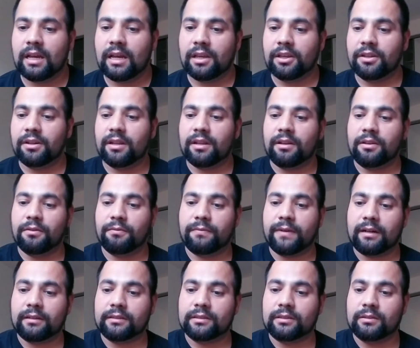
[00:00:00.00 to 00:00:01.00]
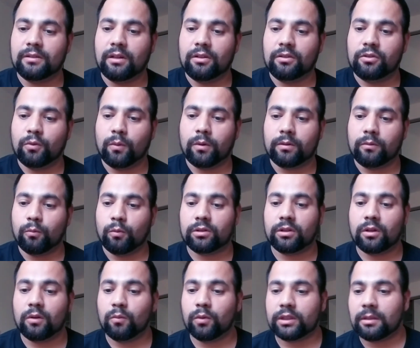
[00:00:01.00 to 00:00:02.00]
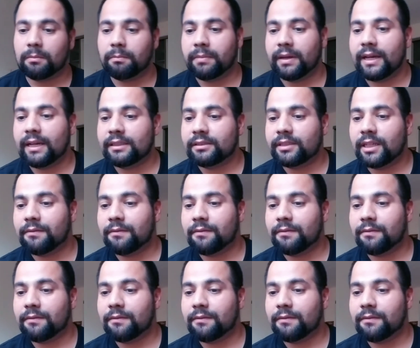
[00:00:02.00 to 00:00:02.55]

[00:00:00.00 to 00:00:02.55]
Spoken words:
you found don't work the best,